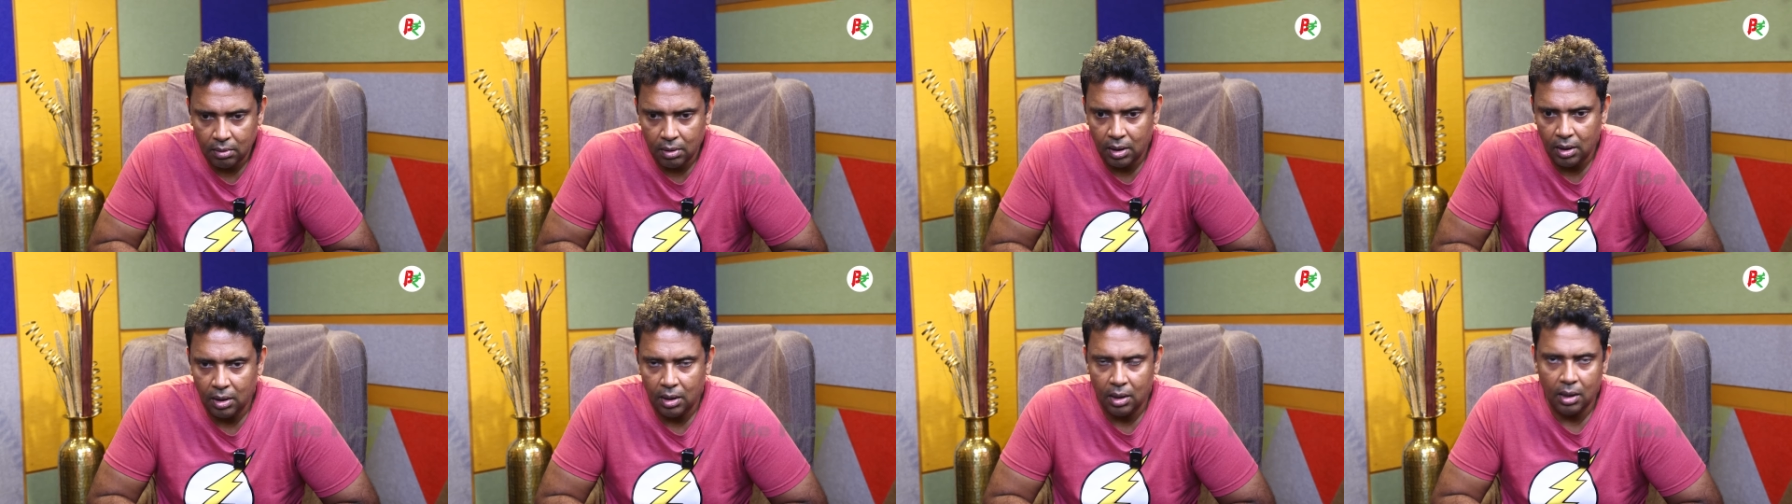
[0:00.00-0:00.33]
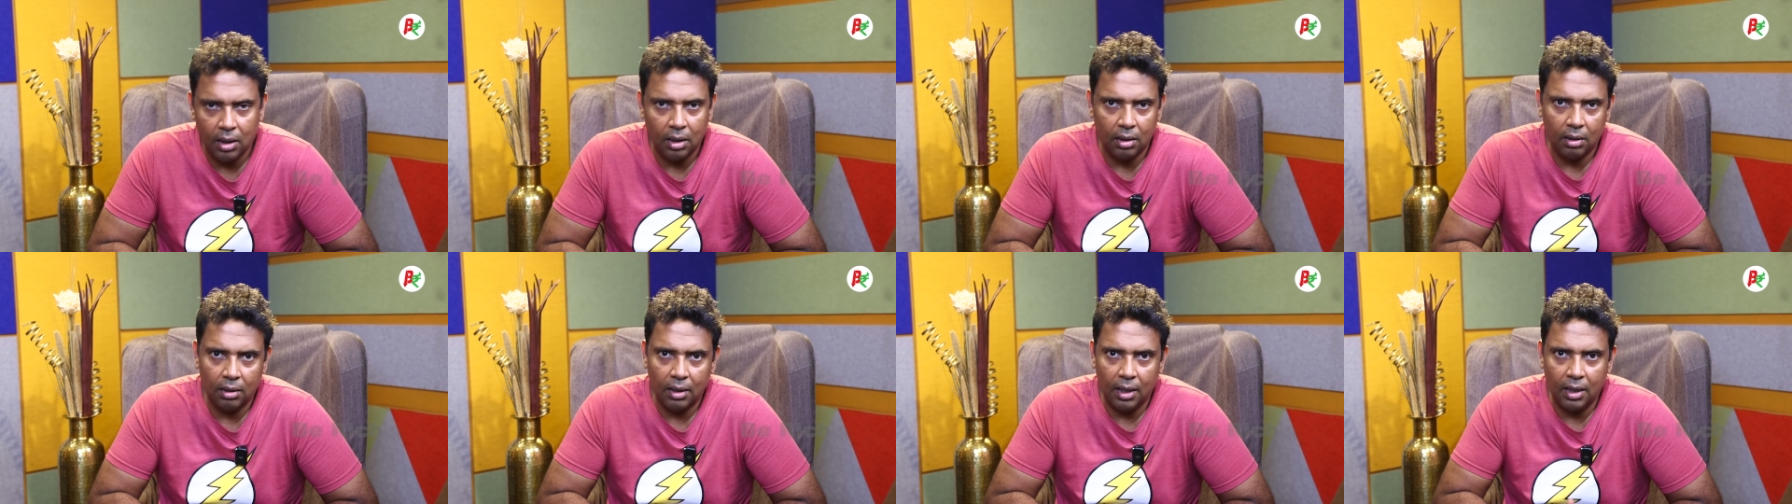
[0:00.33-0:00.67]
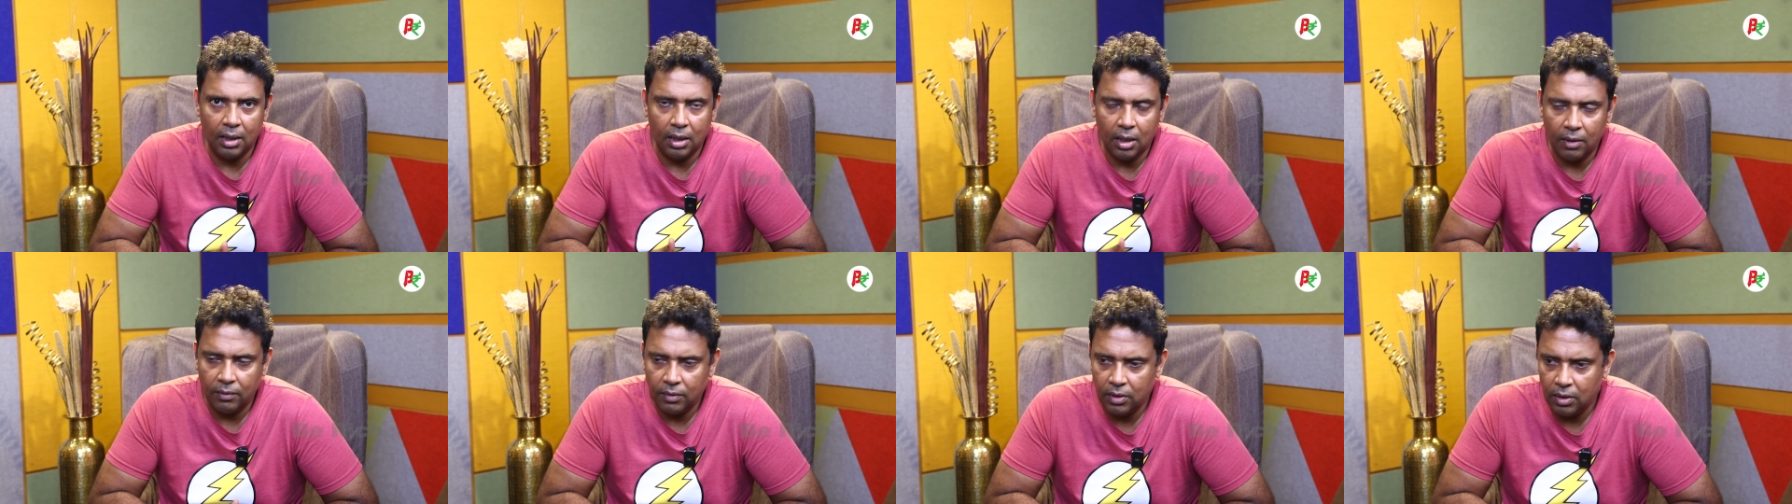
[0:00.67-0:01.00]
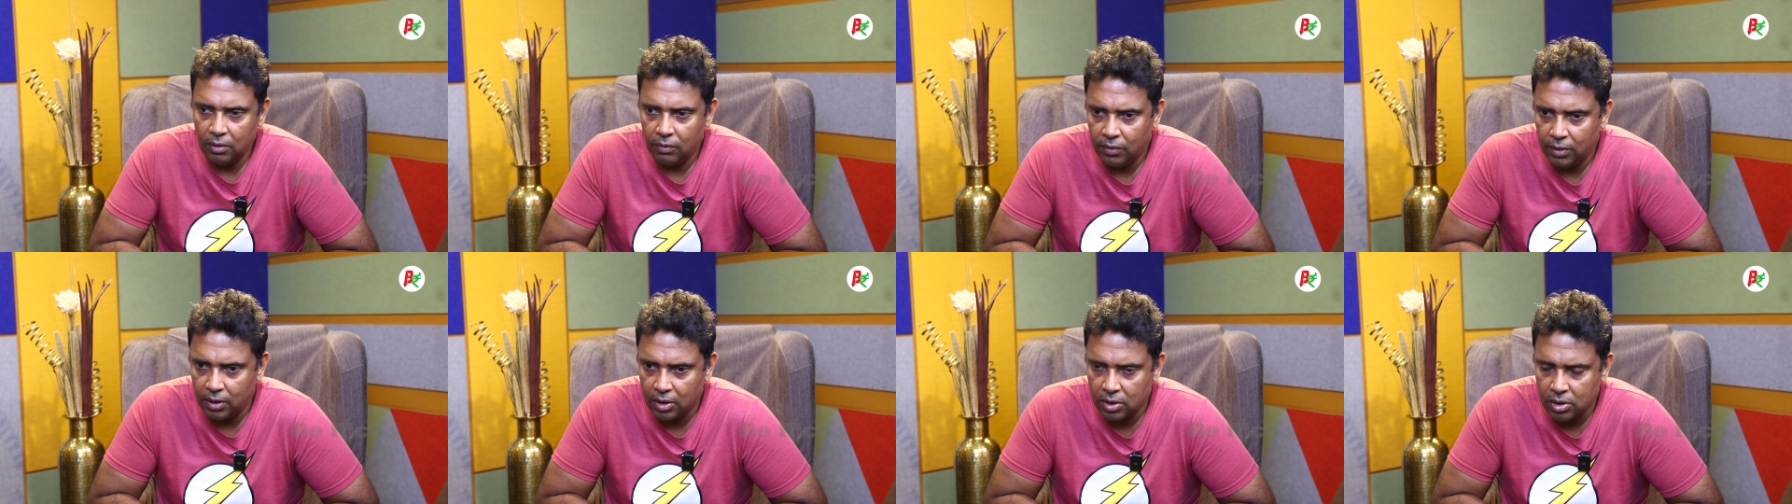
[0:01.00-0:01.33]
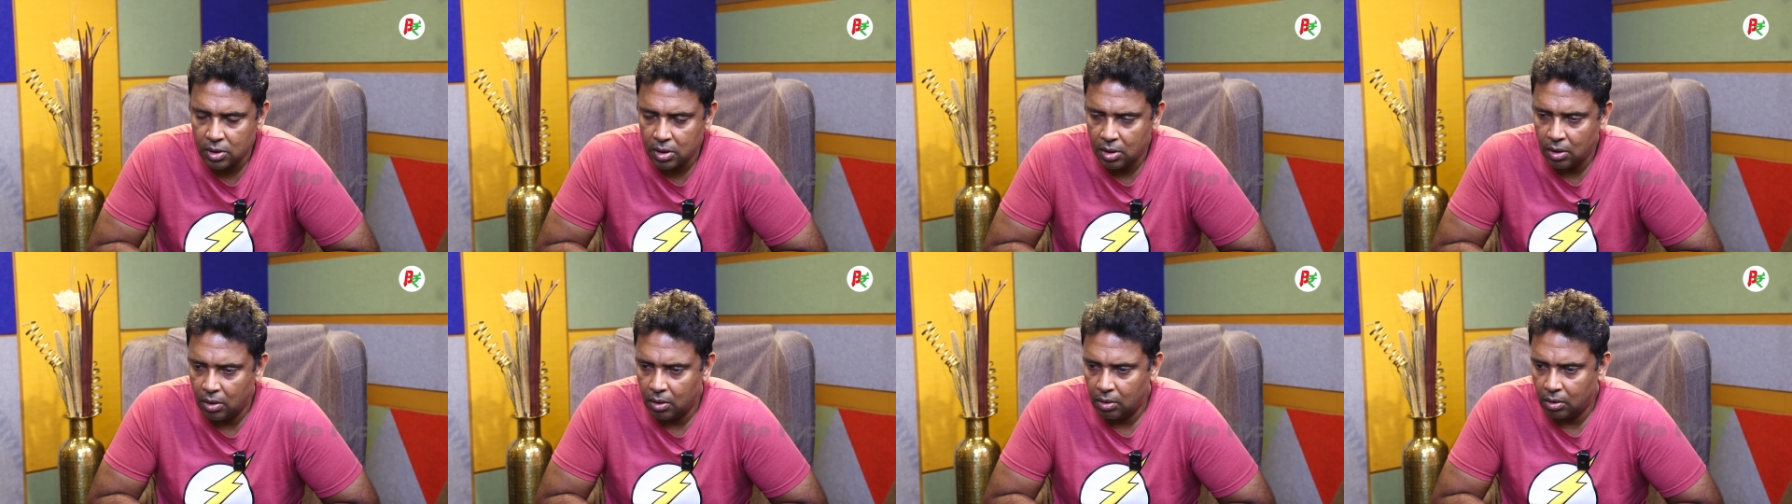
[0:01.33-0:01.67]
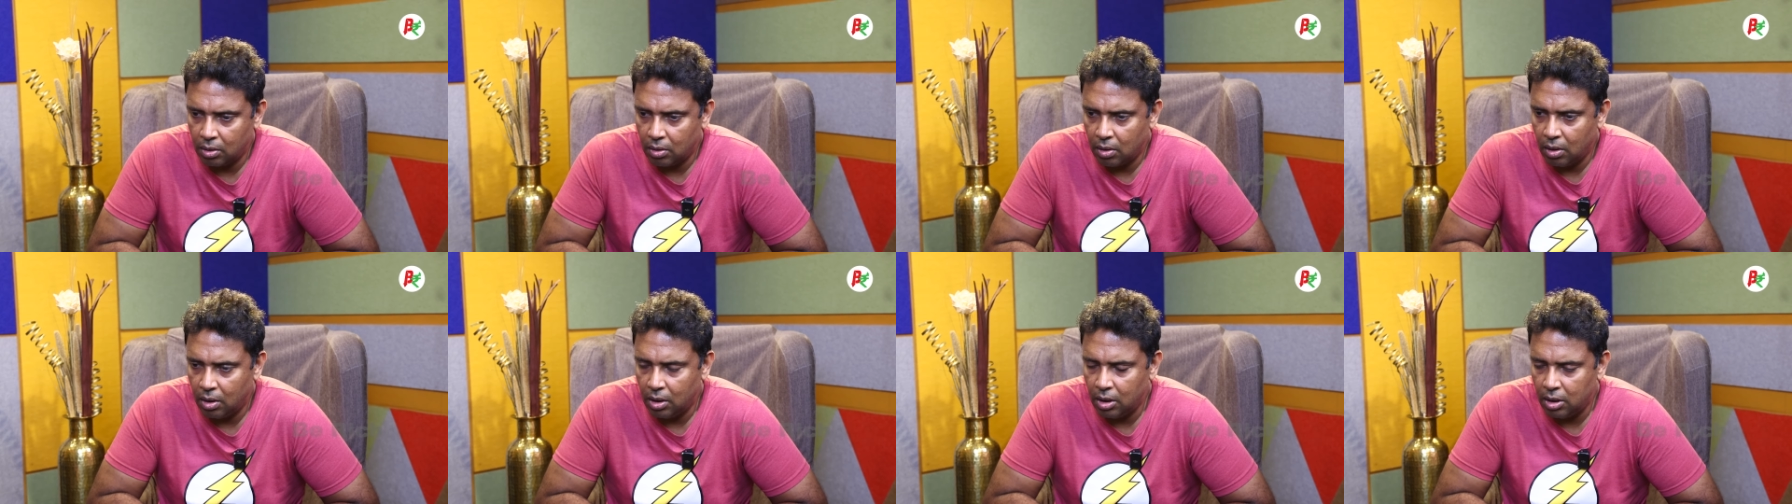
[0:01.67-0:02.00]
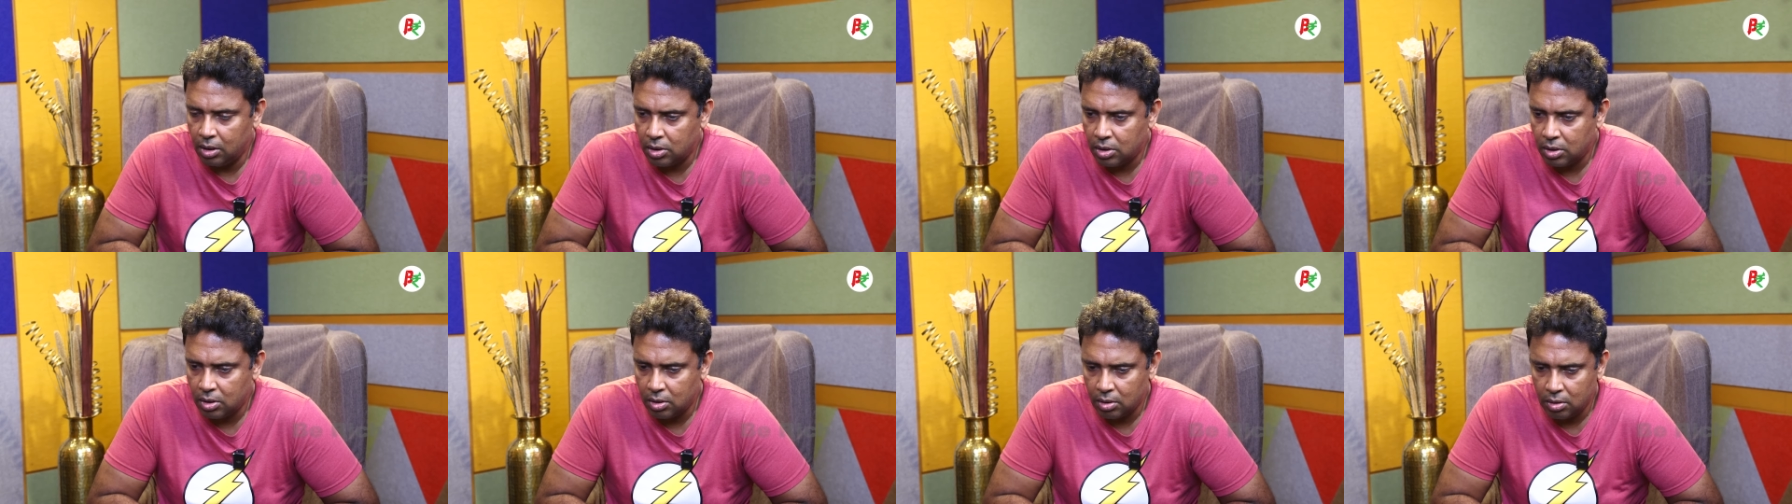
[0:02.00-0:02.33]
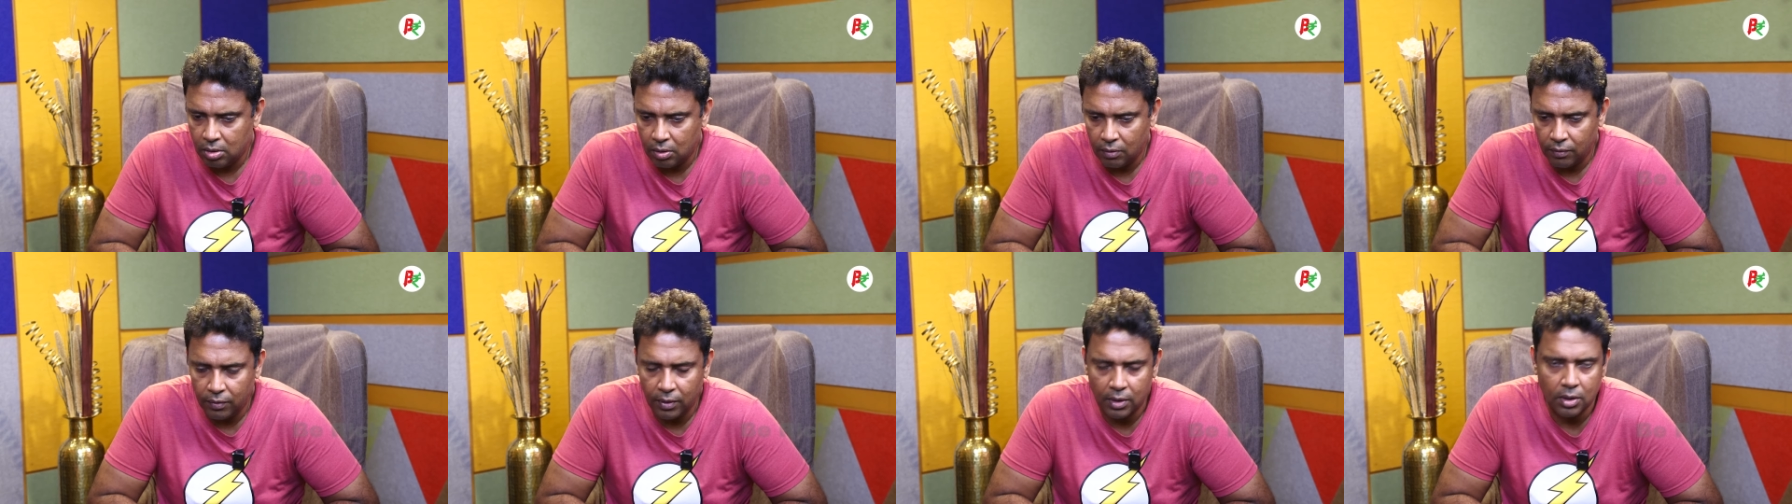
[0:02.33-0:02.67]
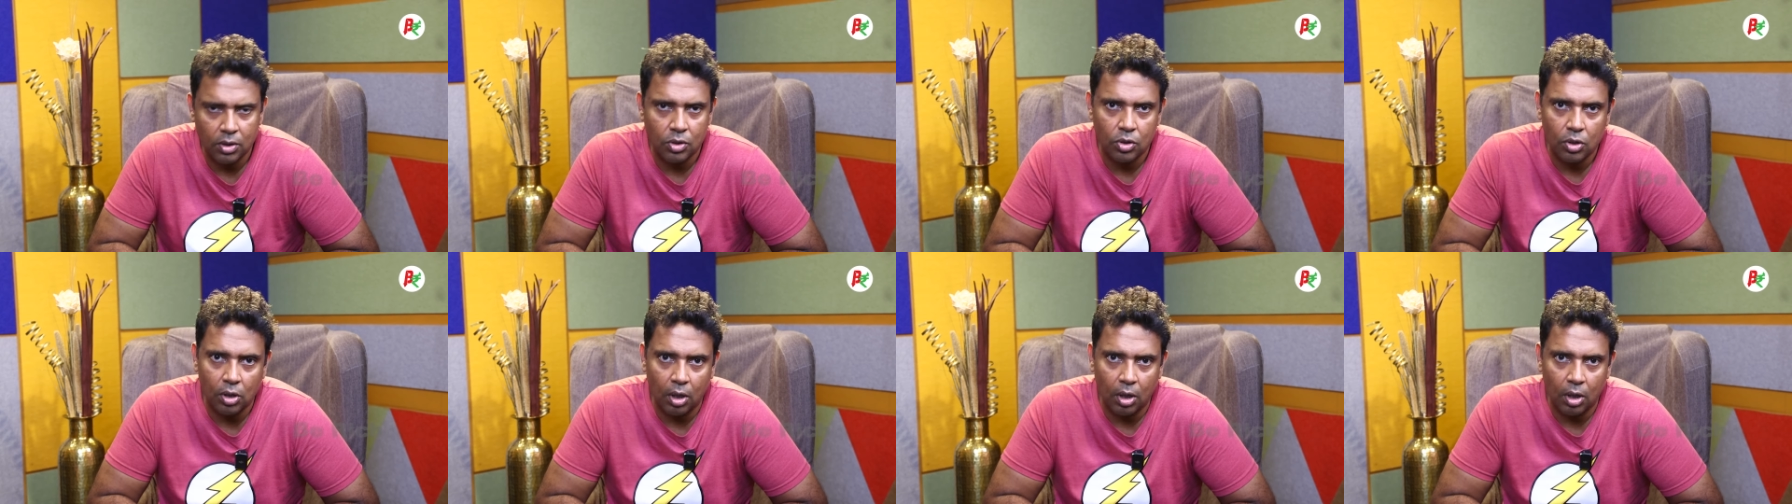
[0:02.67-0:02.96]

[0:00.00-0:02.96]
India right after you finished your college, your first